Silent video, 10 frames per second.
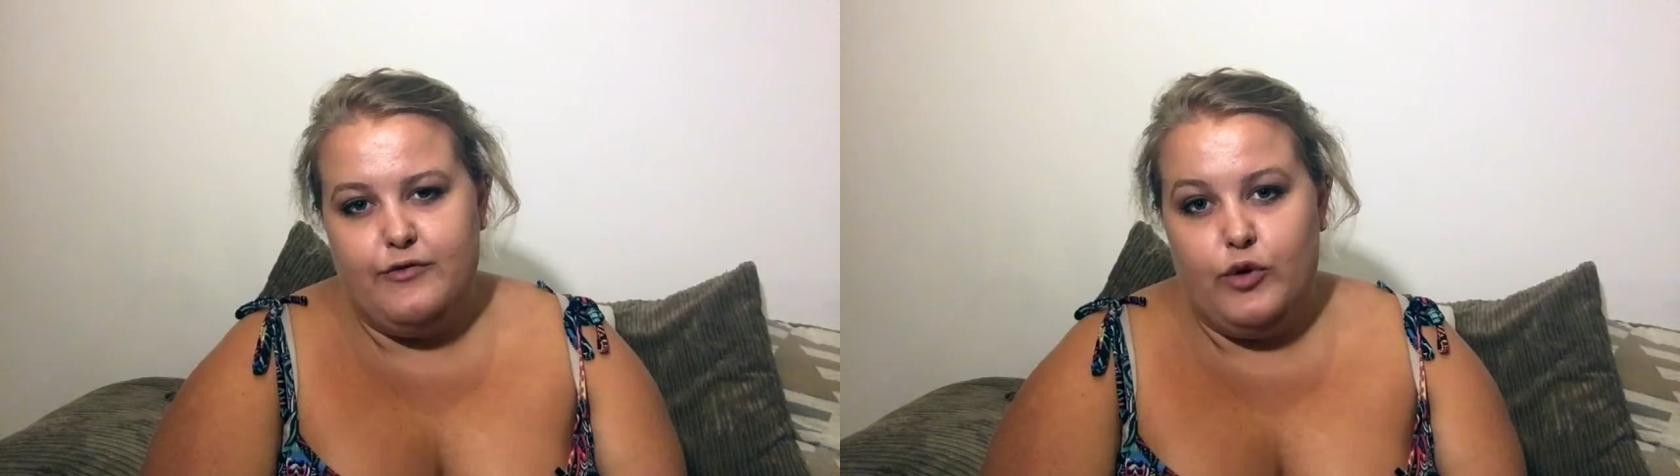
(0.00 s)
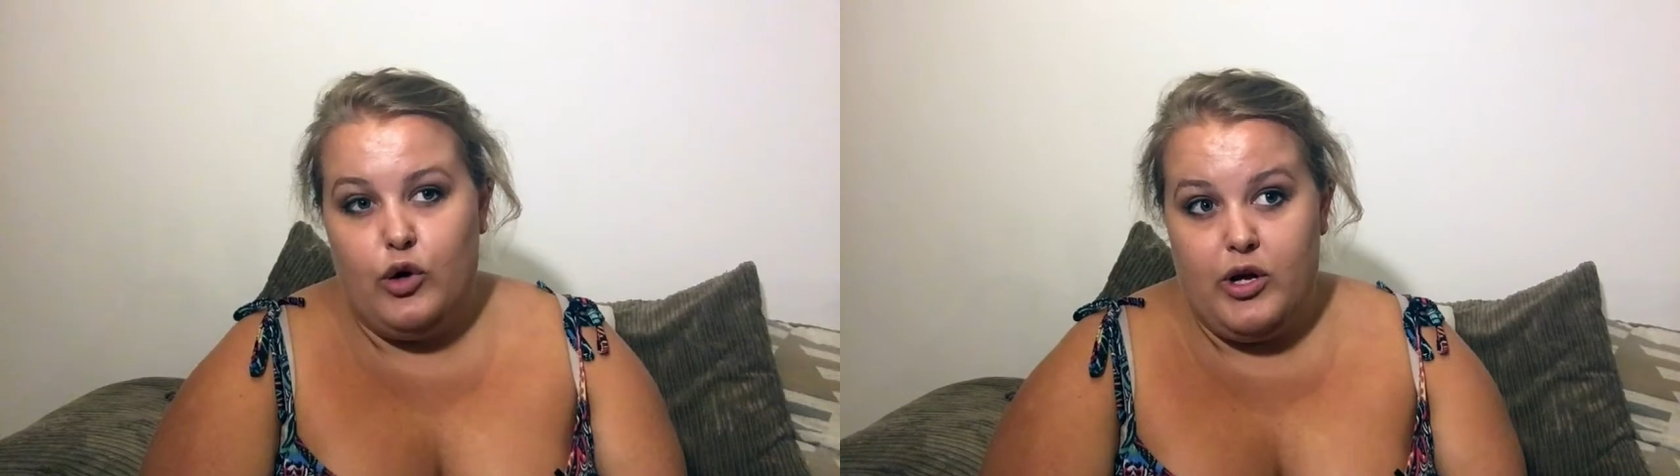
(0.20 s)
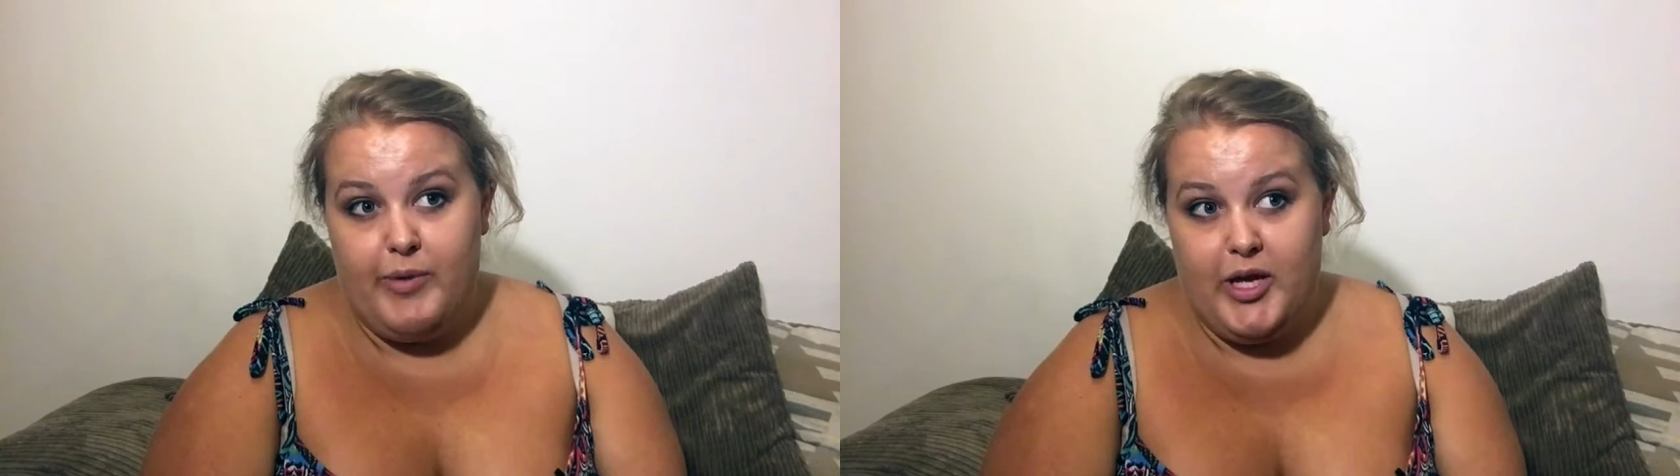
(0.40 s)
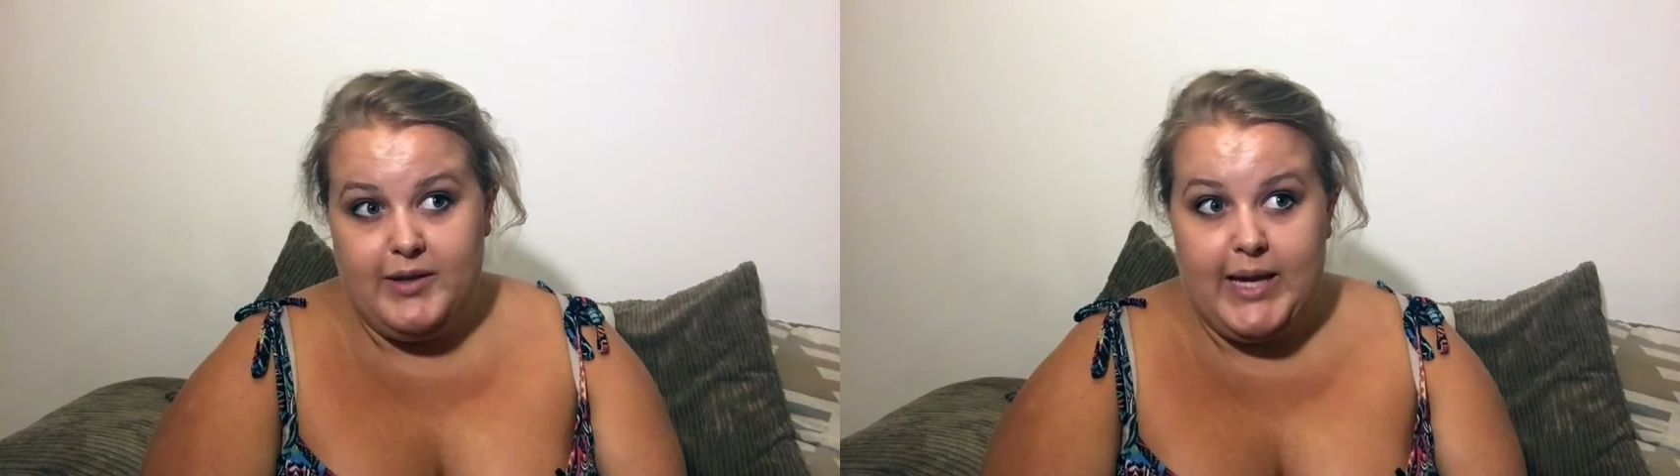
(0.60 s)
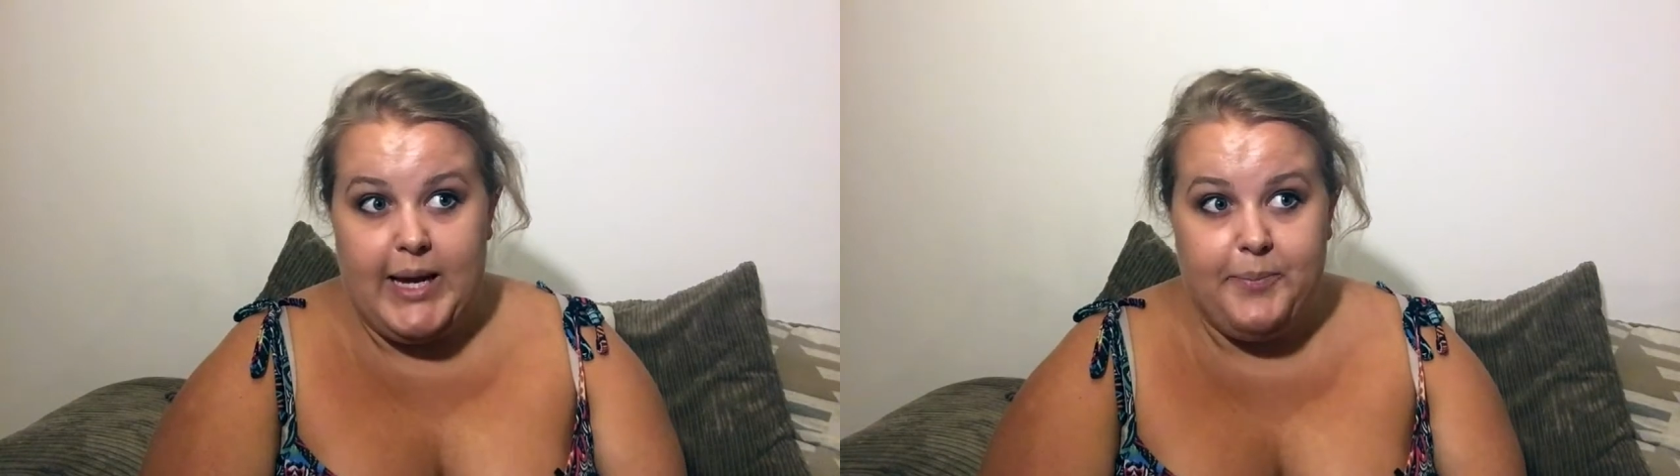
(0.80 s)
for her
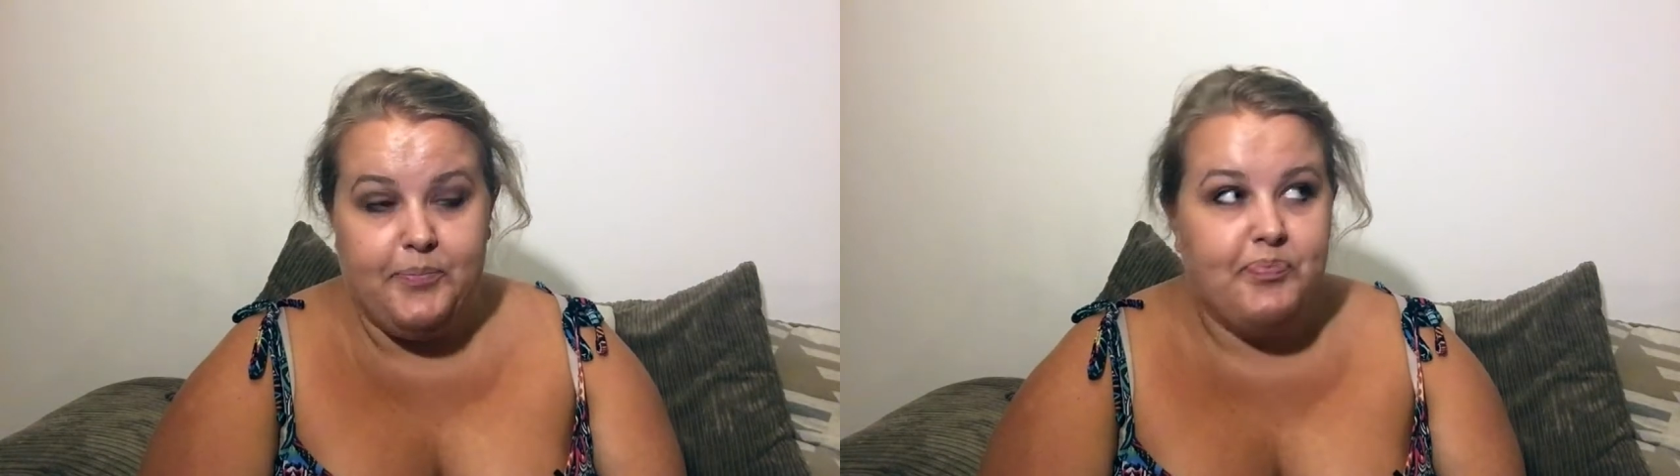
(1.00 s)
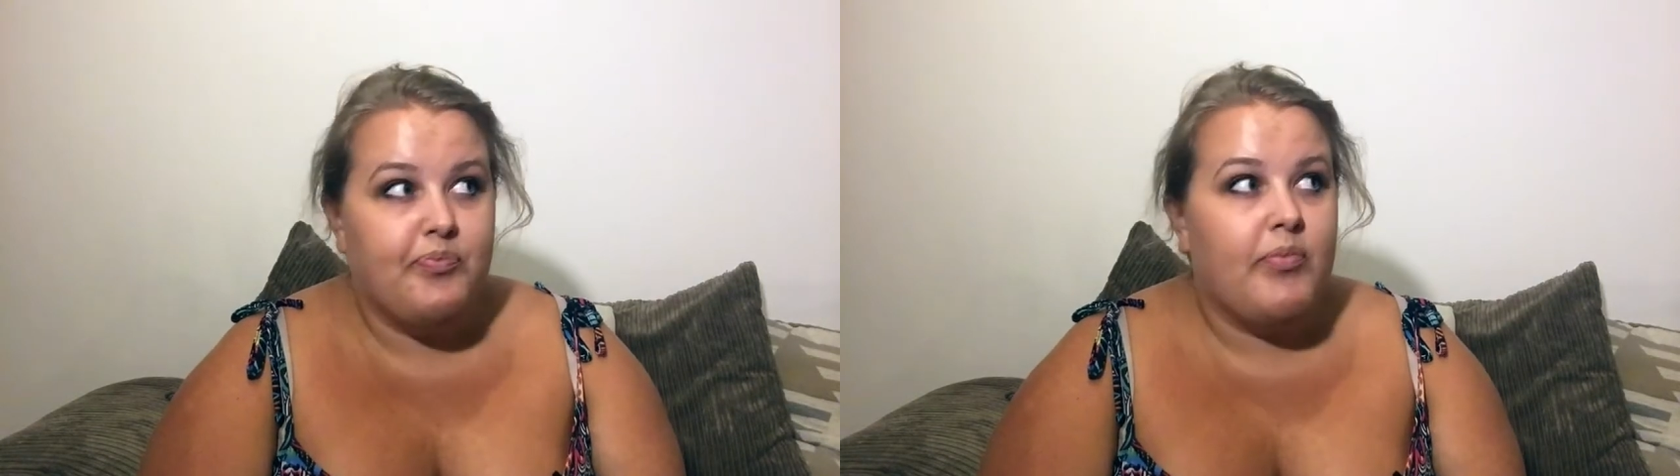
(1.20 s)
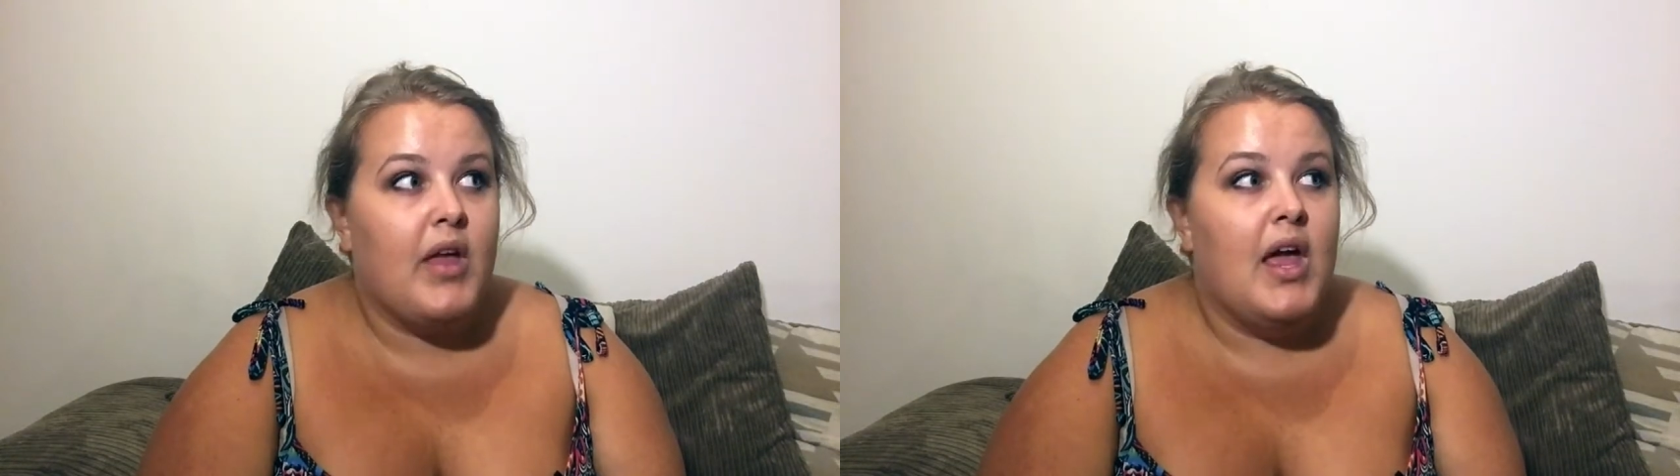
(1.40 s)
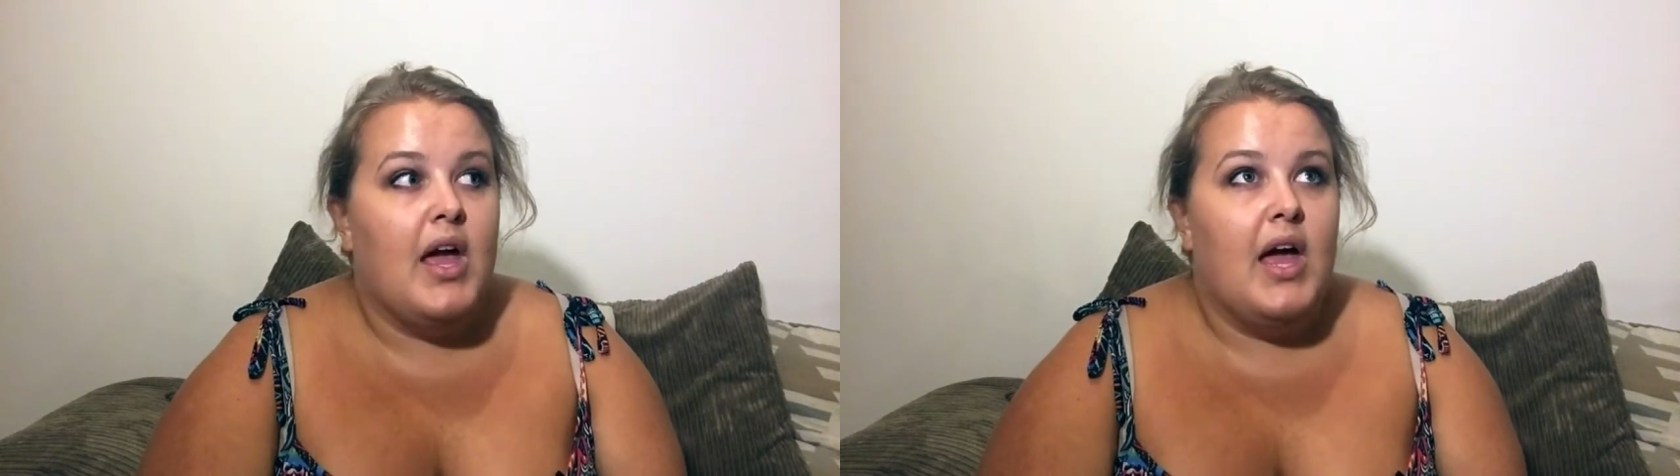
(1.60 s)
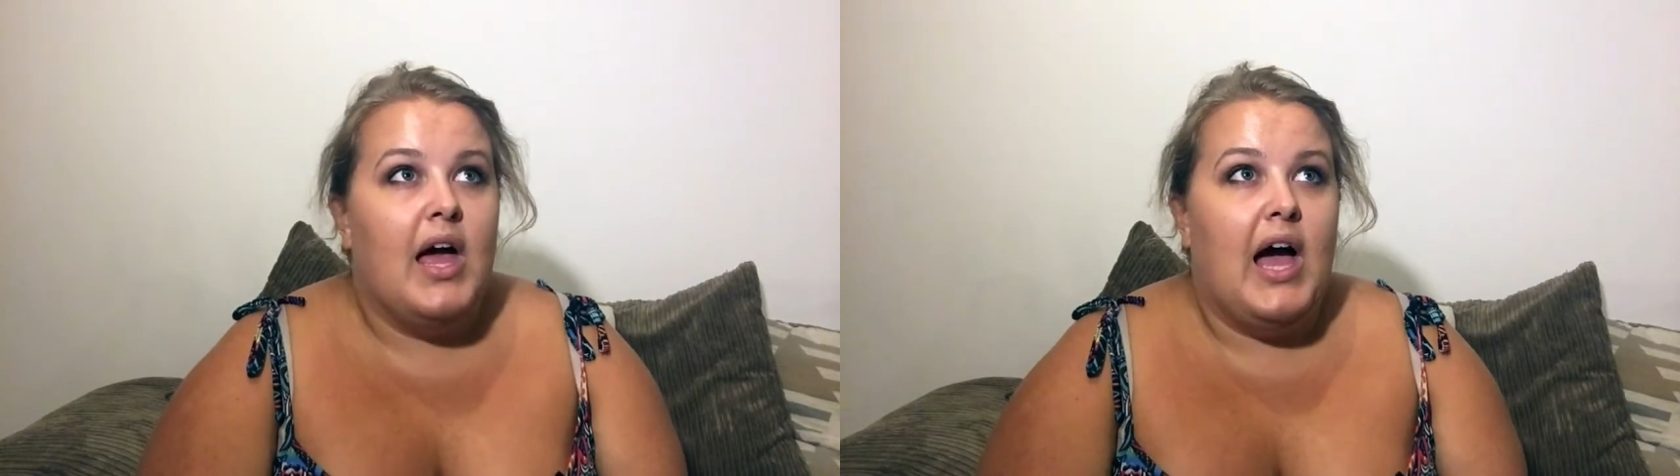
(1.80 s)
birthday,
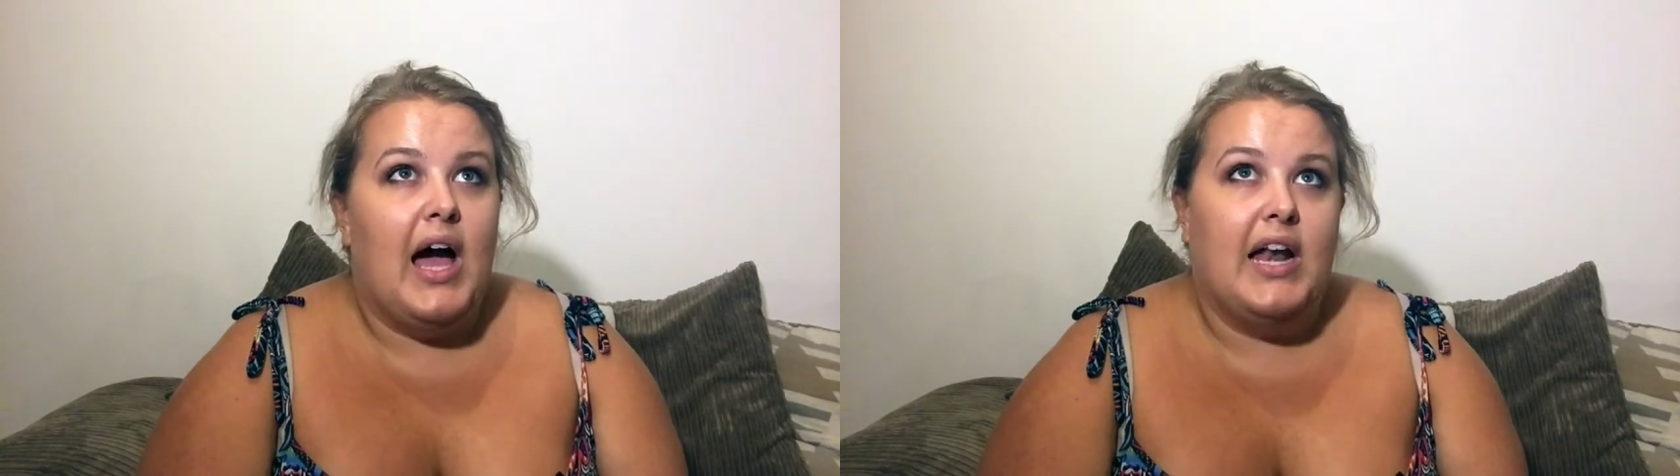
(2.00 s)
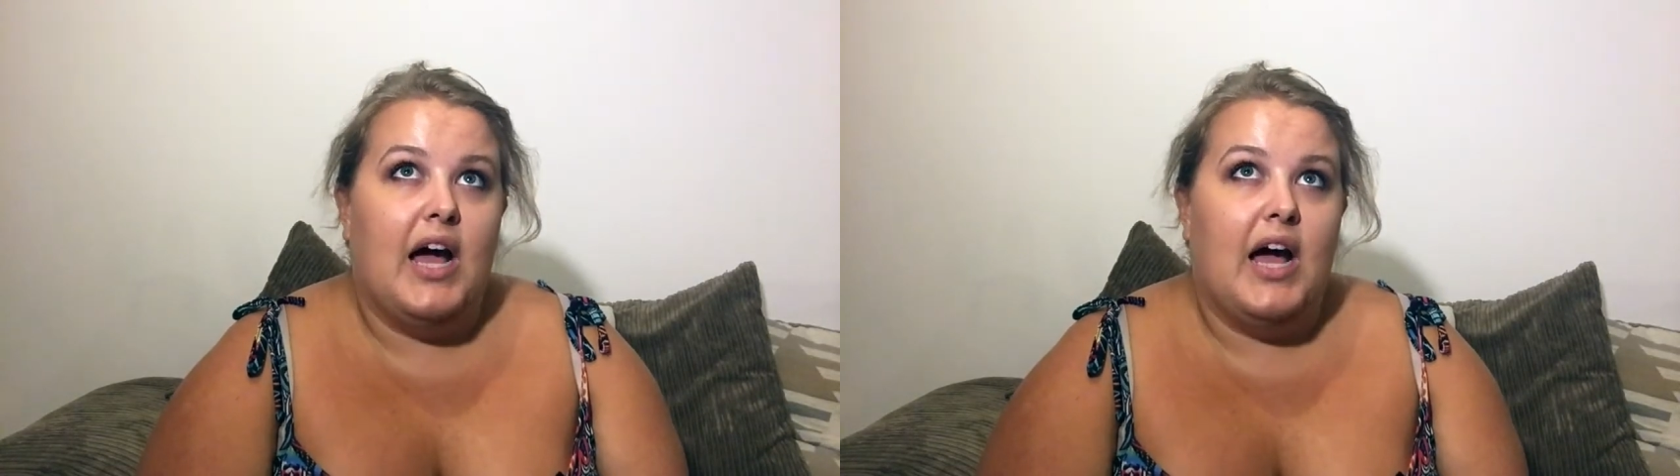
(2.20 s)
and